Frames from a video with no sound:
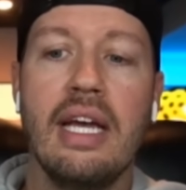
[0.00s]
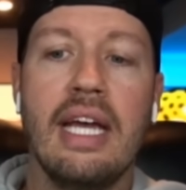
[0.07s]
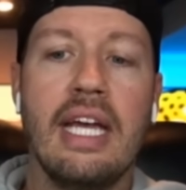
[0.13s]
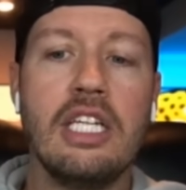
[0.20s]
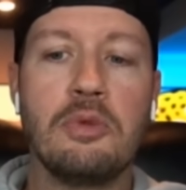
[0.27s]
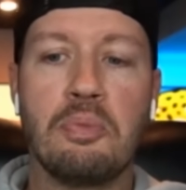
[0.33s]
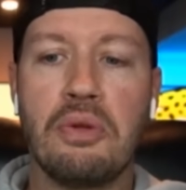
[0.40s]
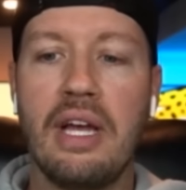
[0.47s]

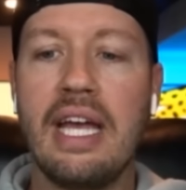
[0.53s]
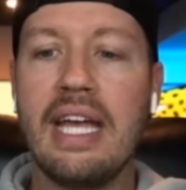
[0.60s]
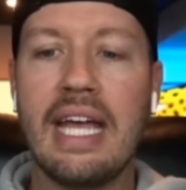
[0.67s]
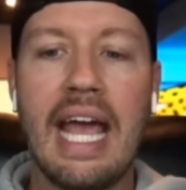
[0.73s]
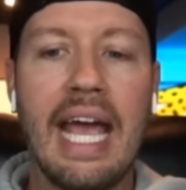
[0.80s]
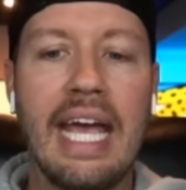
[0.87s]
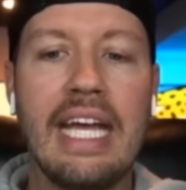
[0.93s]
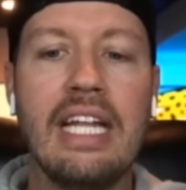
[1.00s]
He's playing
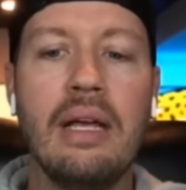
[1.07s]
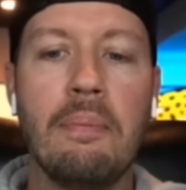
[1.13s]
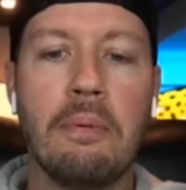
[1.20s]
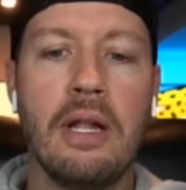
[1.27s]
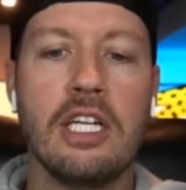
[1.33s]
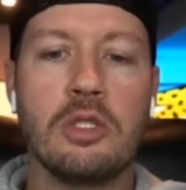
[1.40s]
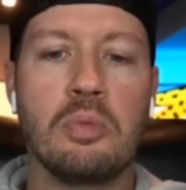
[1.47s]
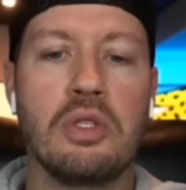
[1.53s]
80
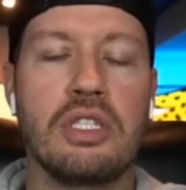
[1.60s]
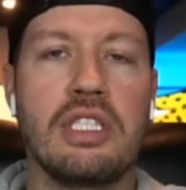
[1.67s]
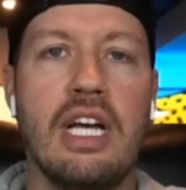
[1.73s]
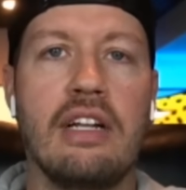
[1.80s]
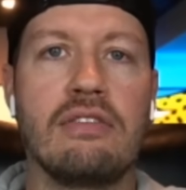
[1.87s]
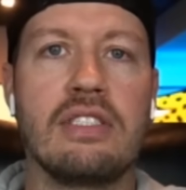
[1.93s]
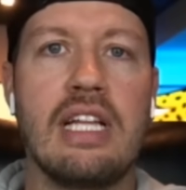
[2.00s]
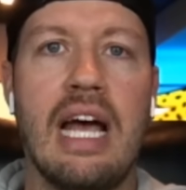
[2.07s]
plus percent
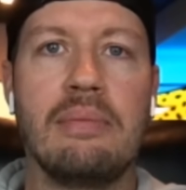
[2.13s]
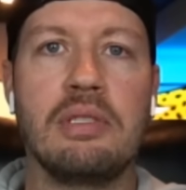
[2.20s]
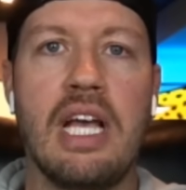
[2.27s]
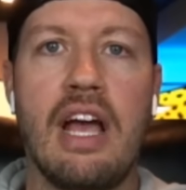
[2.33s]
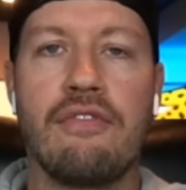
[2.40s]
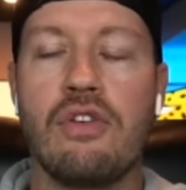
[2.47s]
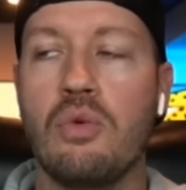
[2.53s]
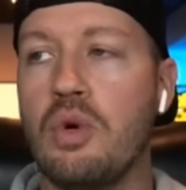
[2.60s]
of snaps
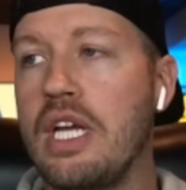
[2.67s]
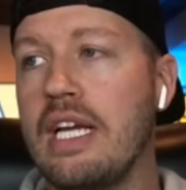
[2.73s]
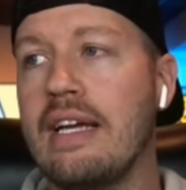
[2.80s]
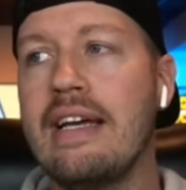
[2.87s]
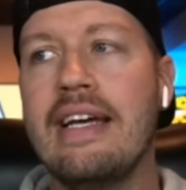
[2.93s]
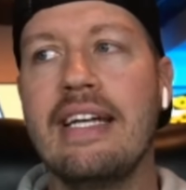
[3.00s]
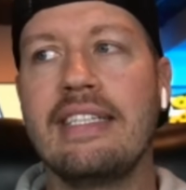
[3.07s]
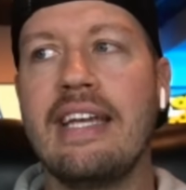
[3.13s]
every week.
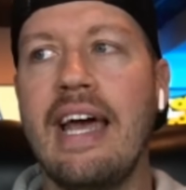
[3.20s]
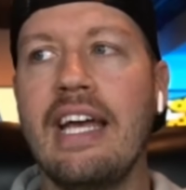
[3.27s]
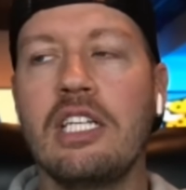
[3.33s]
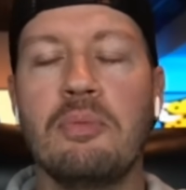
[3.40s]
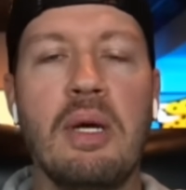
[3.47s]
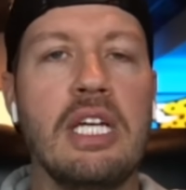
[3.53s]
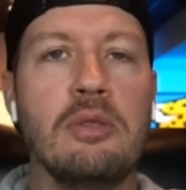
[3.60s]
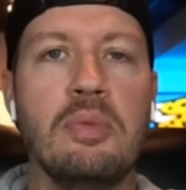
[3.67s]
Tanks
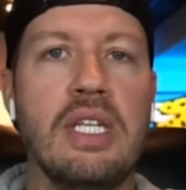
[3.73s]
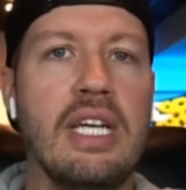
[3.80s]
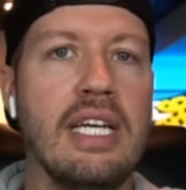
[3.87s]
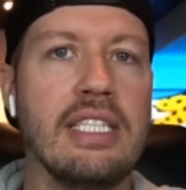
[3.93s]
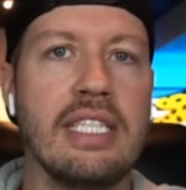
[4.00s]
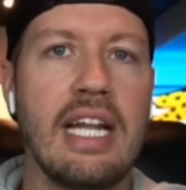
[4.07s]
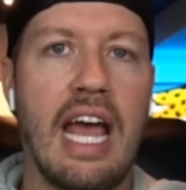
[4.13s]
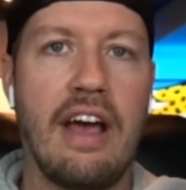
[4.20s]
Bigsby
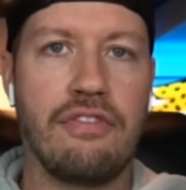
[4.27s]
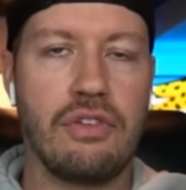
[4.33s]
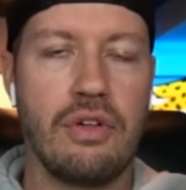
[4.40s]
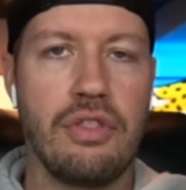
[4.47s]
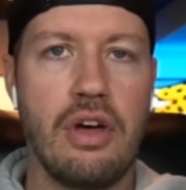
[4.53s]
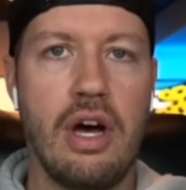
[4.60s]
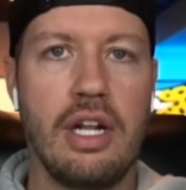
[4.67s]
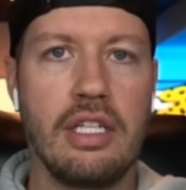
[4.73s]
is an
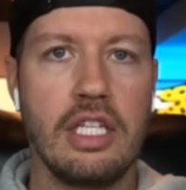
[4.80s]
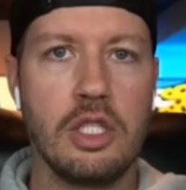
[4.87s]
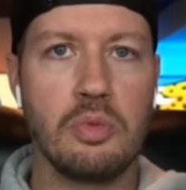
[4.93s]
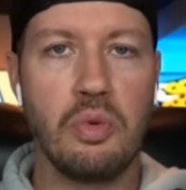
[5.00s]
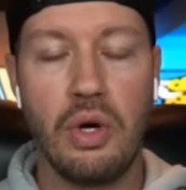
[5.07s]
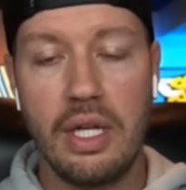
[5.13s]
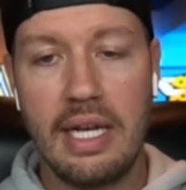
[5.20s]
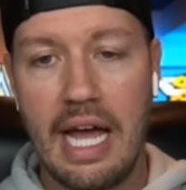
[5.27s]
afterthought at this
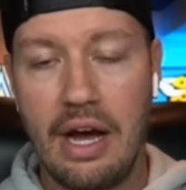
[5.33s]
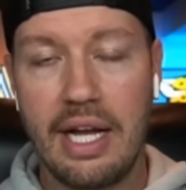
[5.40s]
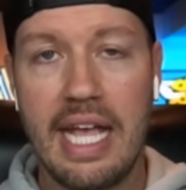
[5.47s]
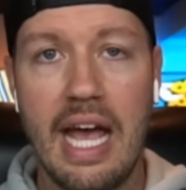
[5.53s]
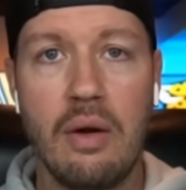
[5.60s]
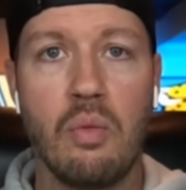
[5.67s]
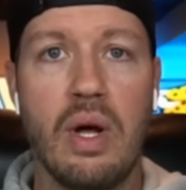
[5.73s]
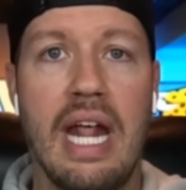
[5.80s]
point. Now,
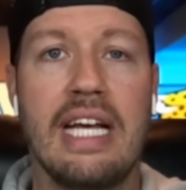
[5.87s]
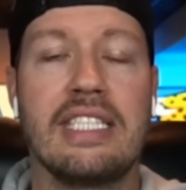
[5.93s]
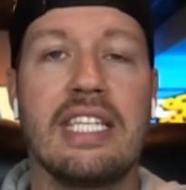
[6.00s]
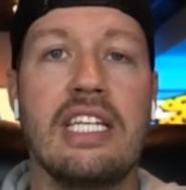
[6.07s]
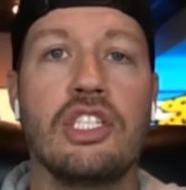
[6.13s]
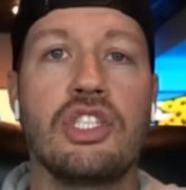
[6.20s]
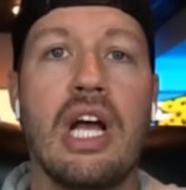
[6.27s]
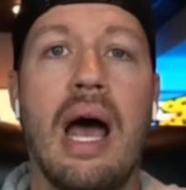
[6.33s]
again, when I say
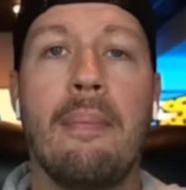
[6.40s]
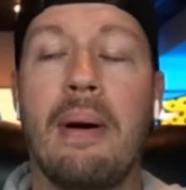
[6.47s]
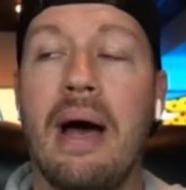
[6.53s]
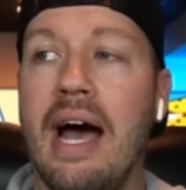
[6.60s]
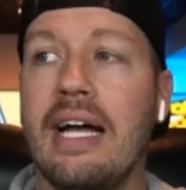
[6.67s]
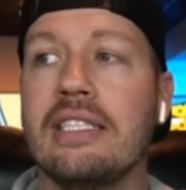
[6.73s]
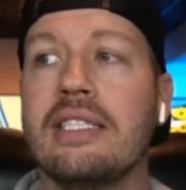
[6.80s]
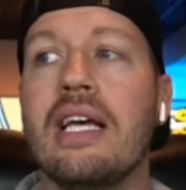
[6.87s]
shop
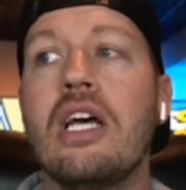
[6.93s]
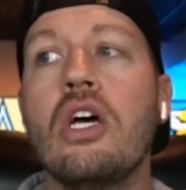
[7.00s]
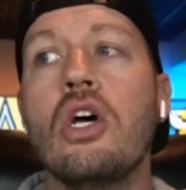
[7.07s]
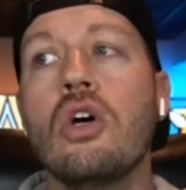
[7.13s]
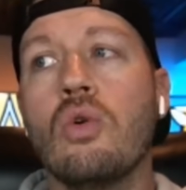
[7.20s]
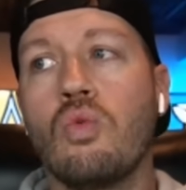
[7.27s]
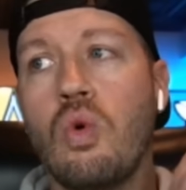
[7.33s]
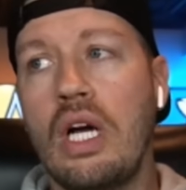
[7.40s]
odds,
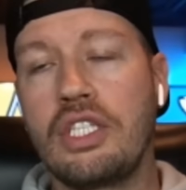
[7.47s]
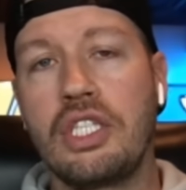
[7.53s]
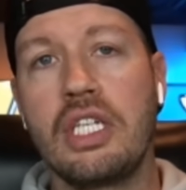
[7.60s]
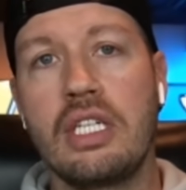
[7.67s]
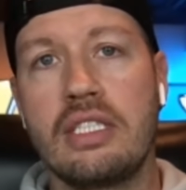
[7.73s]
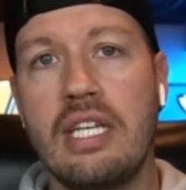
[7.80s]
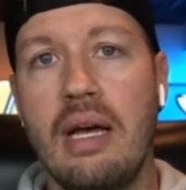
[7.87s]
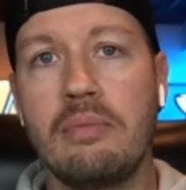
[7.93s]
rushing
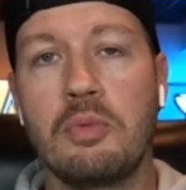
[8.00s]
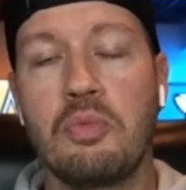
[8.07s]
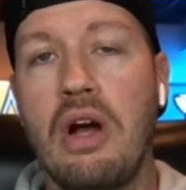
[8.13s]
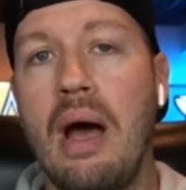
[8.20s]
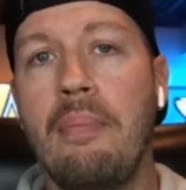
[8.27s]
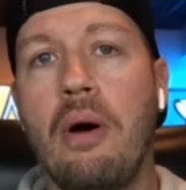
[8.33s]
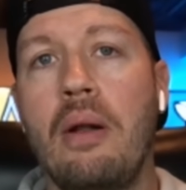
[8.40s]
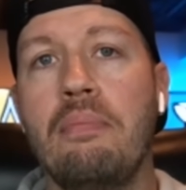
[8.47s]
attempts
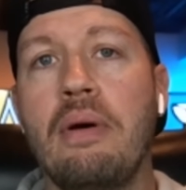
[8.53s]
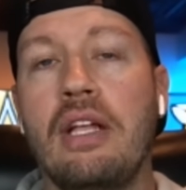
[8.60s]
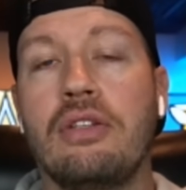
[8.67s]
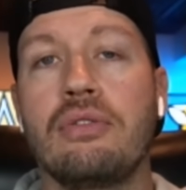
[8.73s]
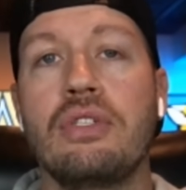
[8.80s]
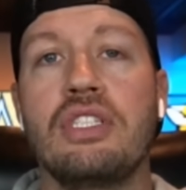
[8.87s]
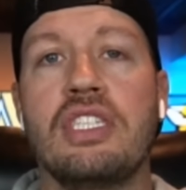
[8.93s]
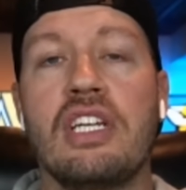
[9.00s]
prop on
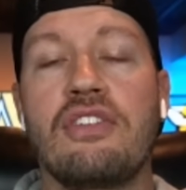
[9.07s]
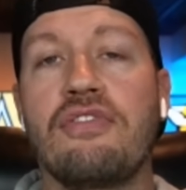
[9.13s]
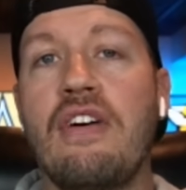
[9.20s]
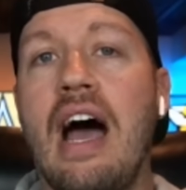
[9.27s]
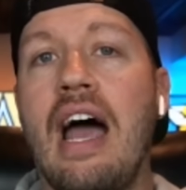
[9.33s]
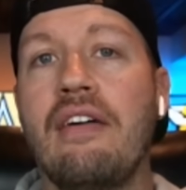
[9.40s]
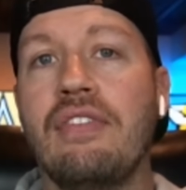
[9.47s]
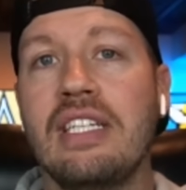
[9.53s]

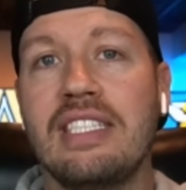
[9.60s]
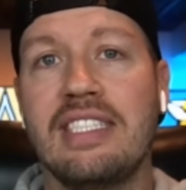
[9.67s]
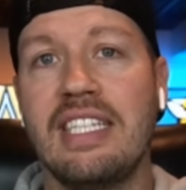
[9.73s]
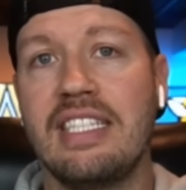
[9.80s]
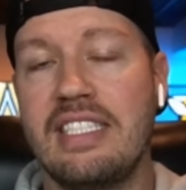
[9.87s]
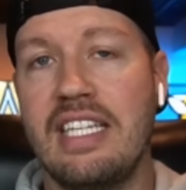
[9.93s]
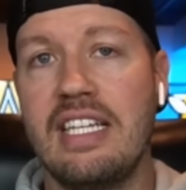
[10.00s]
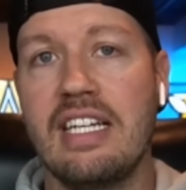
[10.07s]
Bet365 is
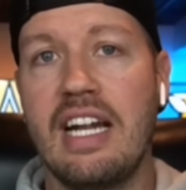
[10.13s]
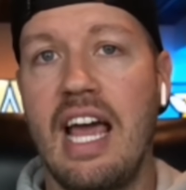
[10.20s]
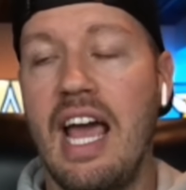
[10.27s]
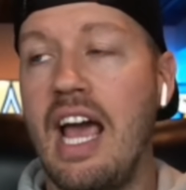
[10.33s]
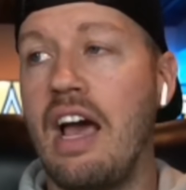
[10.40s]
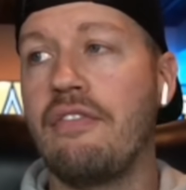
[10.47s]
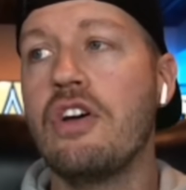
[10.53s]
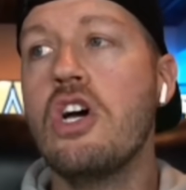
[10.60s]
16 and a
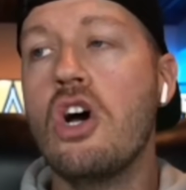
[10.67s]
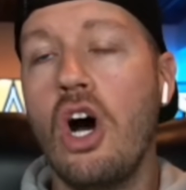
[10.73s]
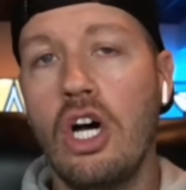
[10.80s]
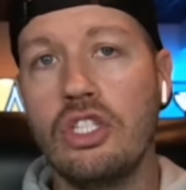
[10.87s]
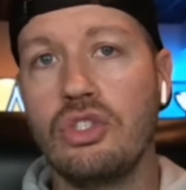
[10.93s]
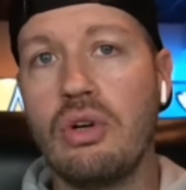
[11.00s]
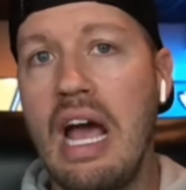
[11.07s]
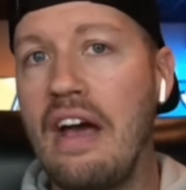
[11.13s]
half.
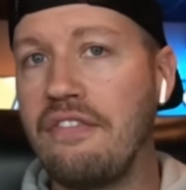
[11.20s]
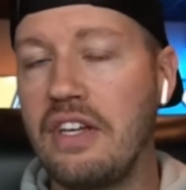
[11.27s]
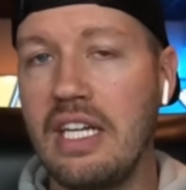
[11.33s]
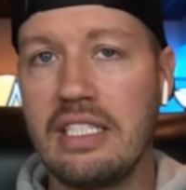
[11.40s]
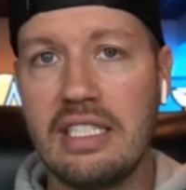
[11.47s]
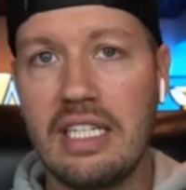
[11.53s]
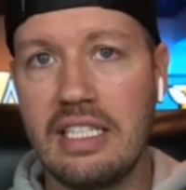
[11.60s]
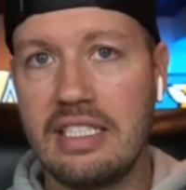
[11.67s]
On
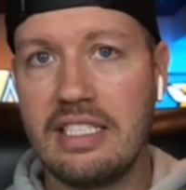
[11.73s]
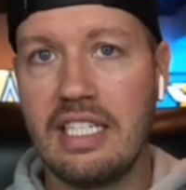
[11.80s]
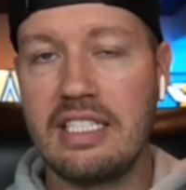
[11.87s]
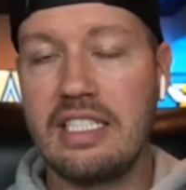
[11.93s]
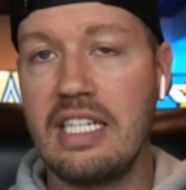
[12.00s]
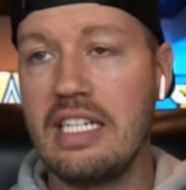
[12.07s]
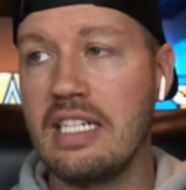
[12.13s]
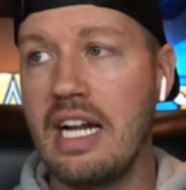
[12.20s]
DraftKings, it's
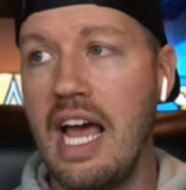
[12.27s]
16 and a